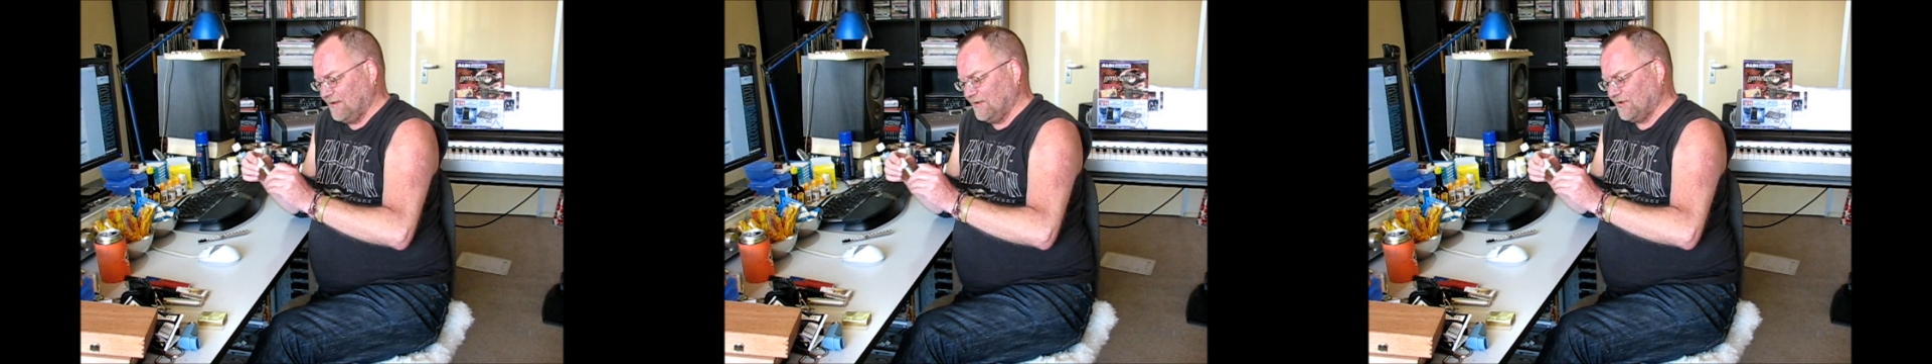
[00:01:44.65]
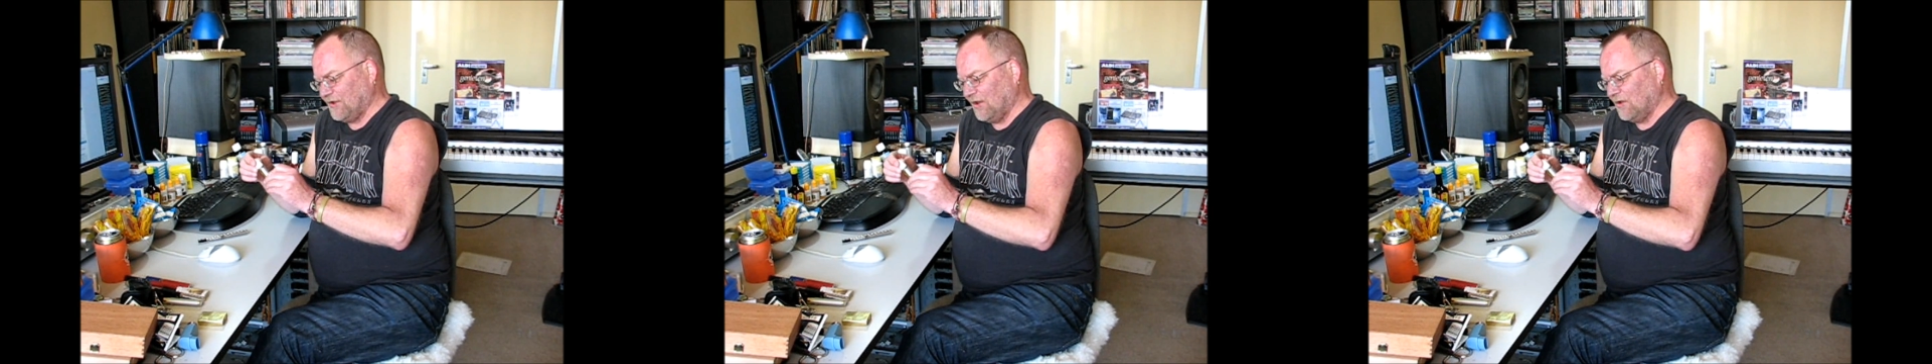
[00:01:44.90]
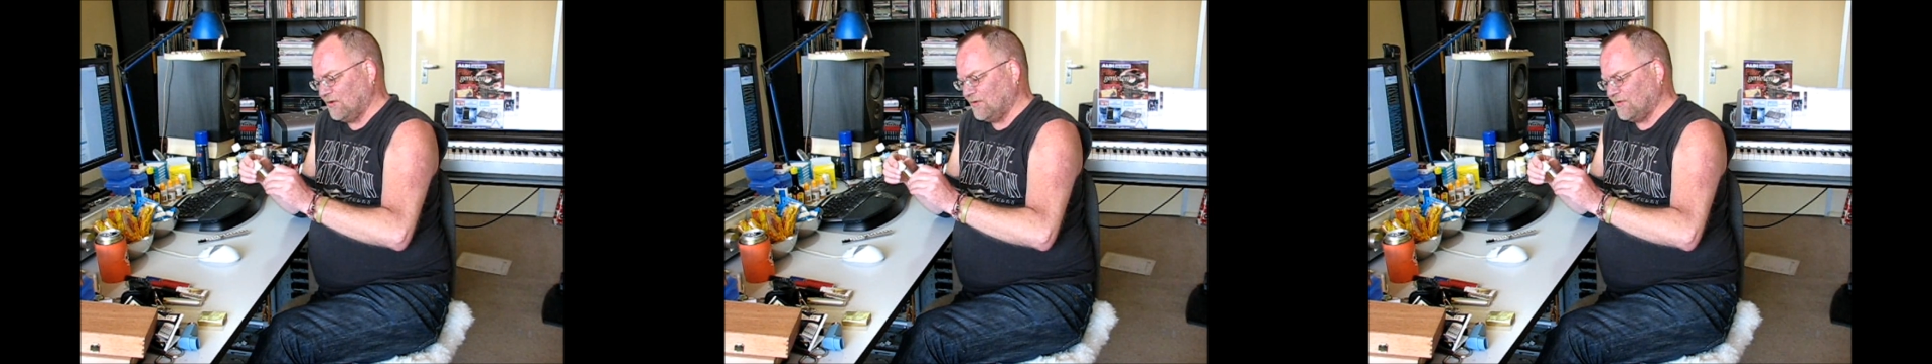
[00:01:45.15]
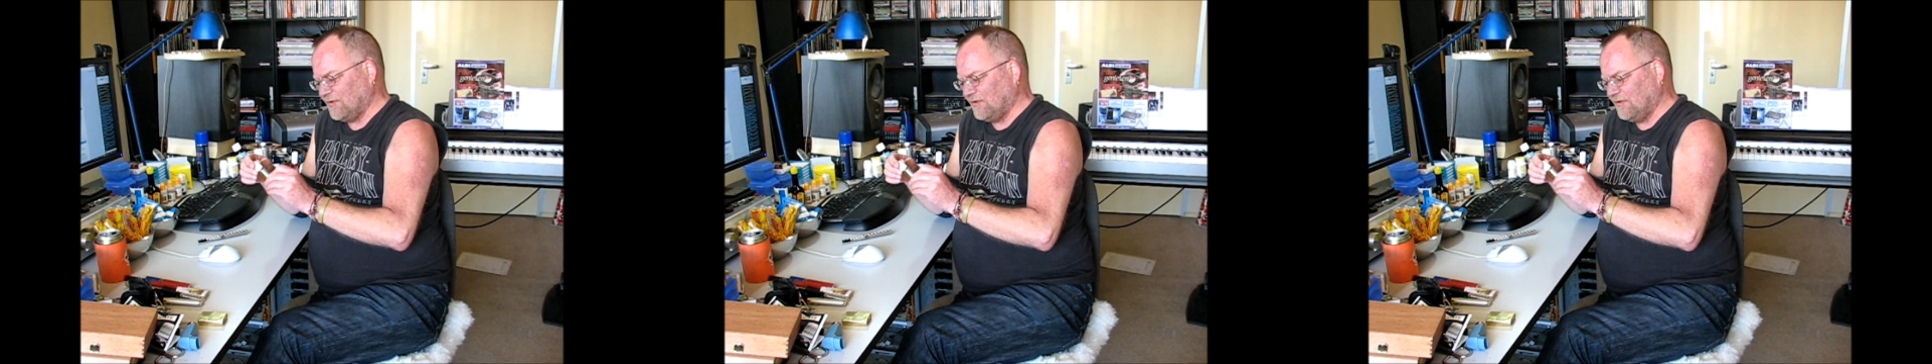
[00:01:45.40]

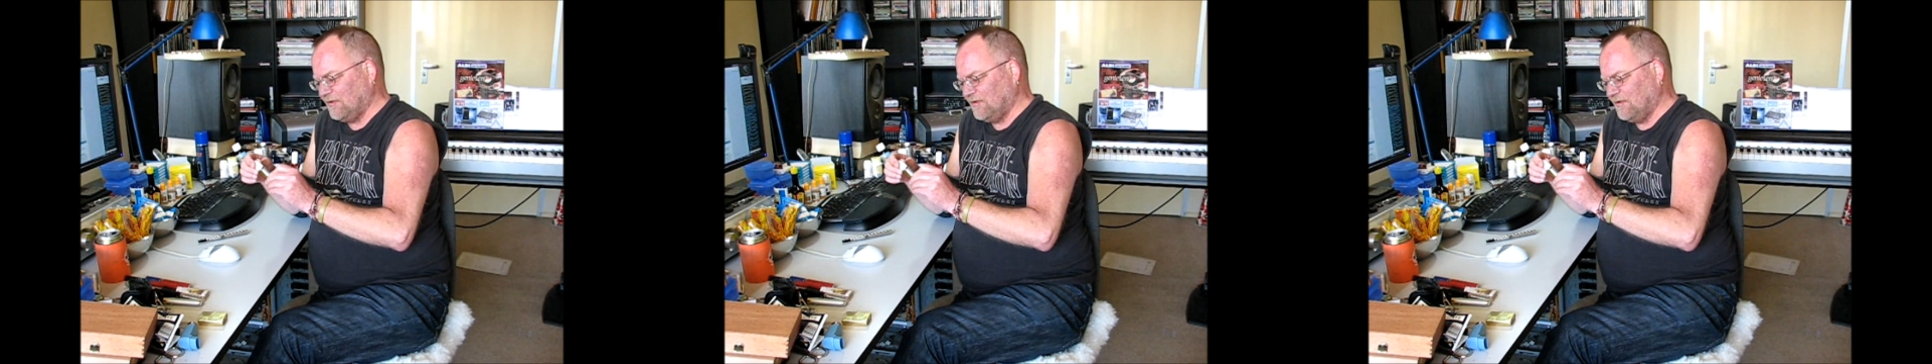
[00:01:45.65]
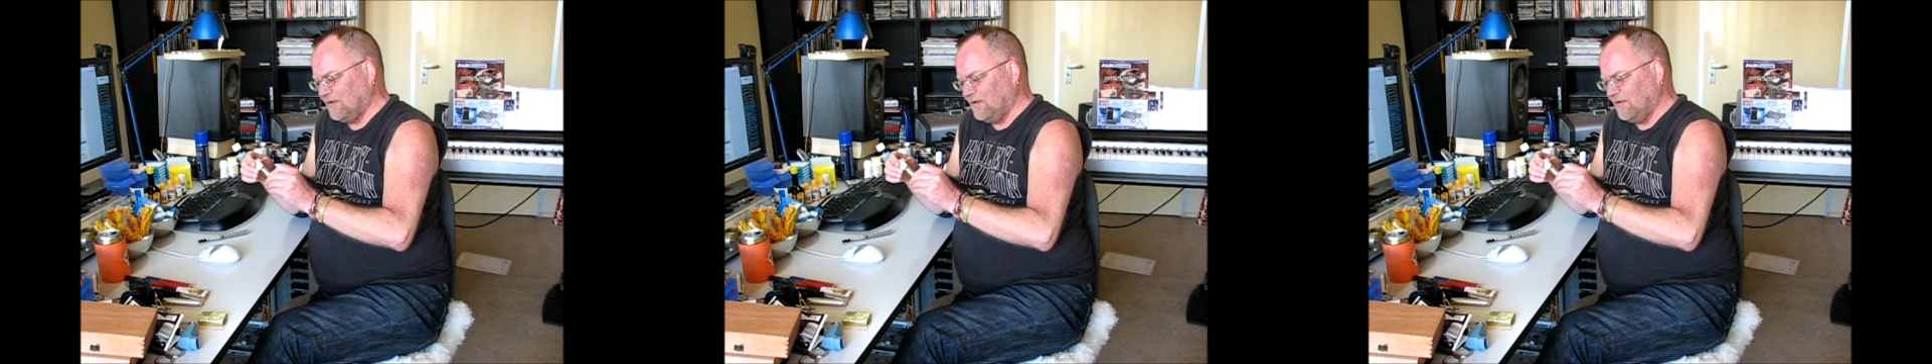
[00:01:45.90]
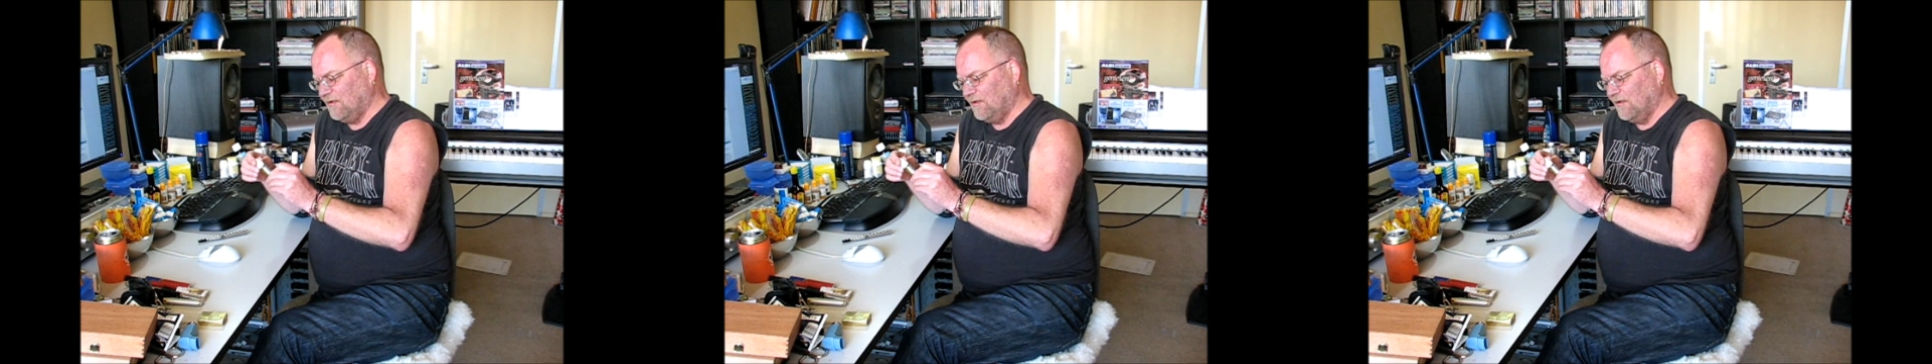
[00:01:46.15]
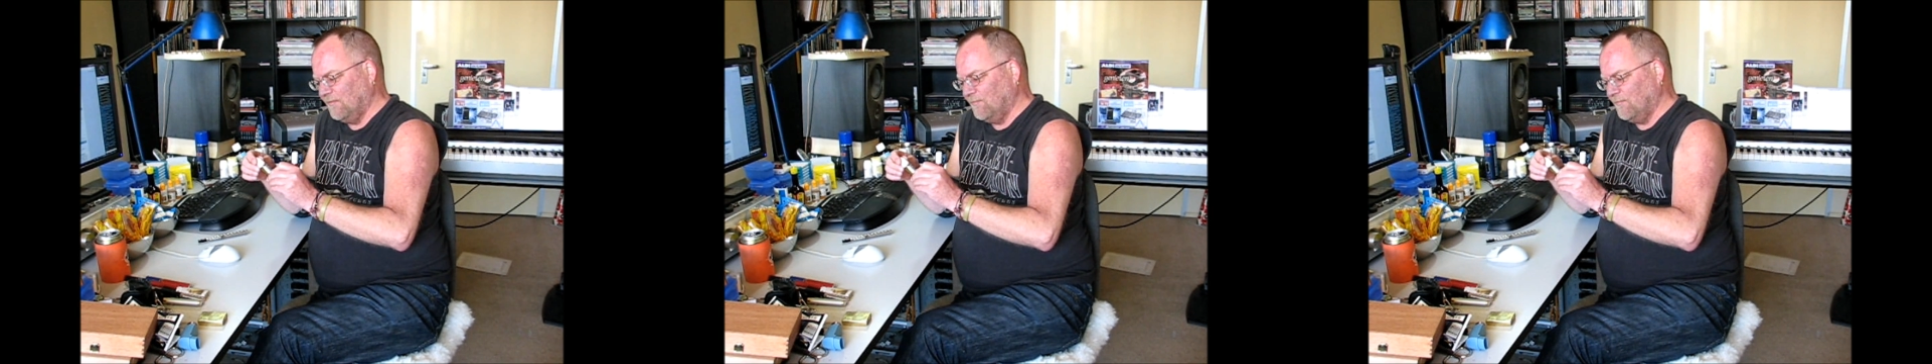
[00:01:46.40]
So
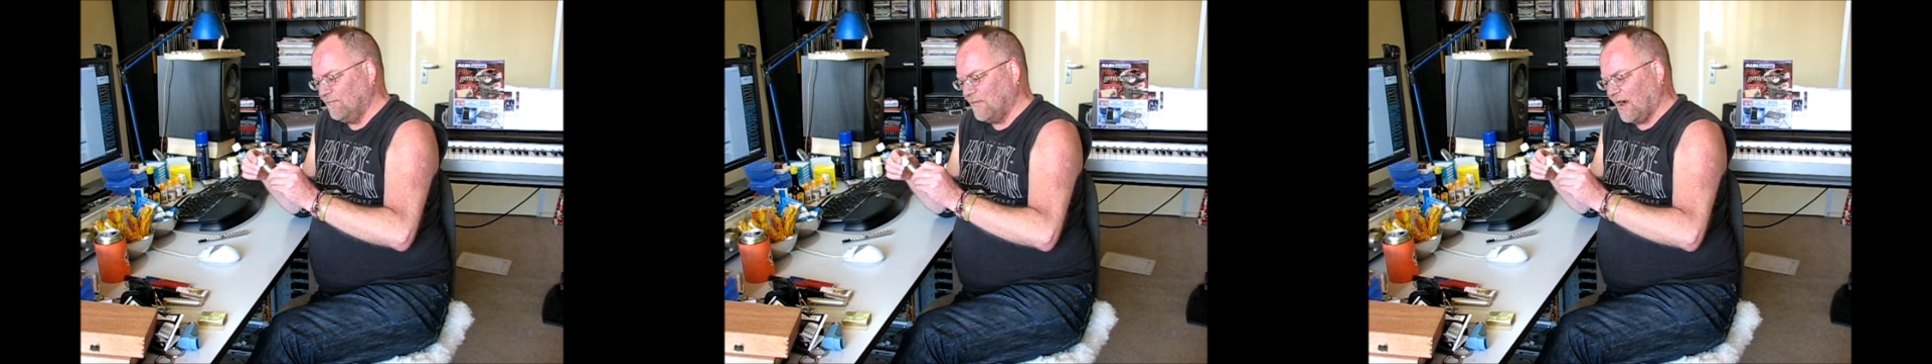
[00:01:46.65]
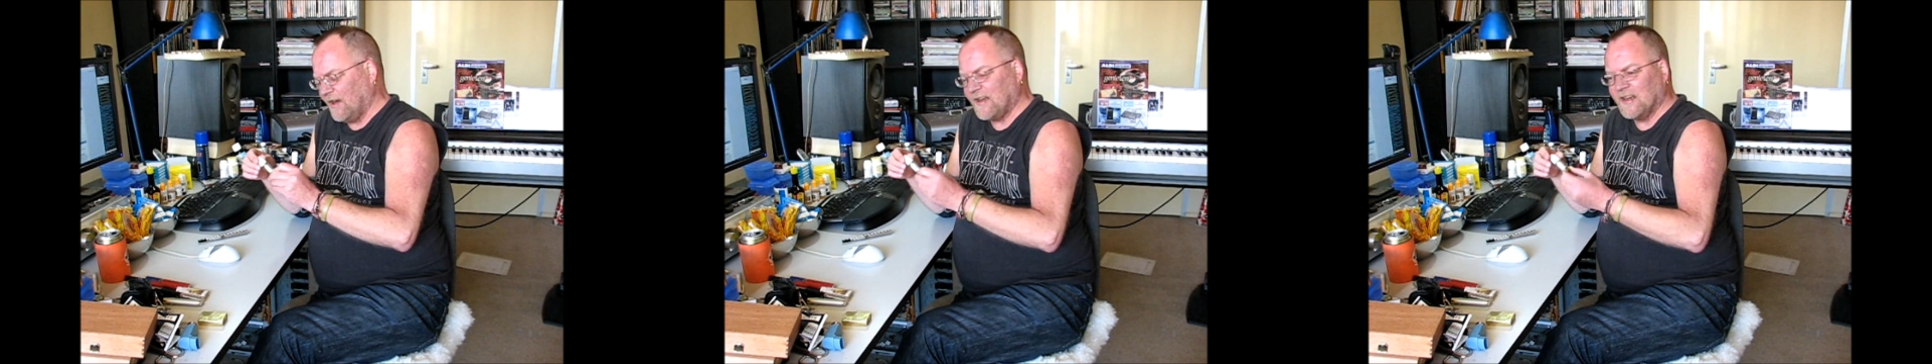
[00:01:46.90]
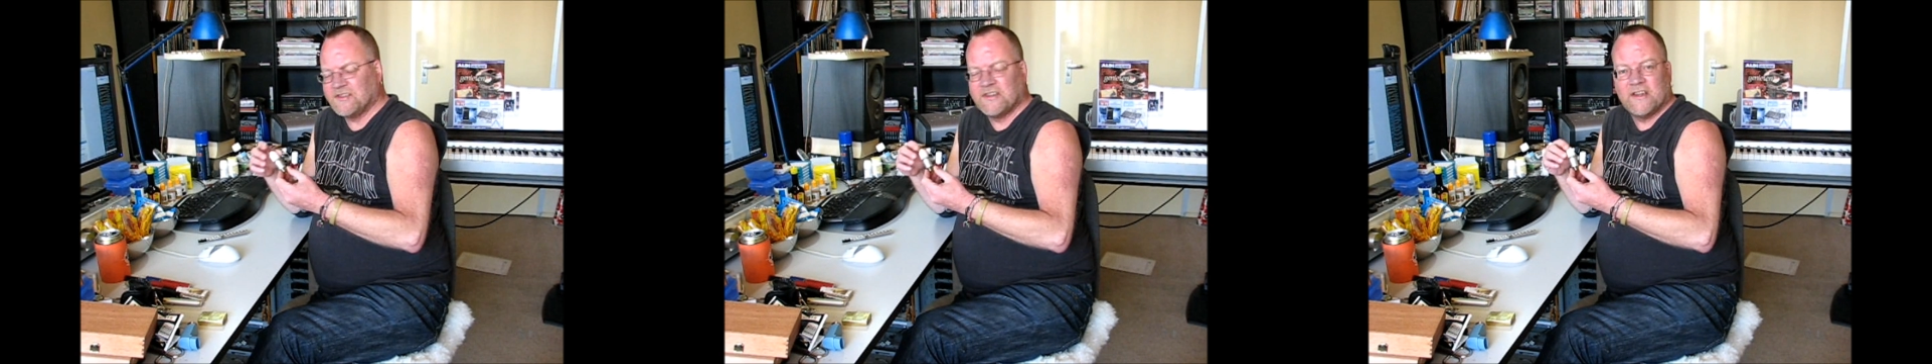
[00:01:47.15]
I guess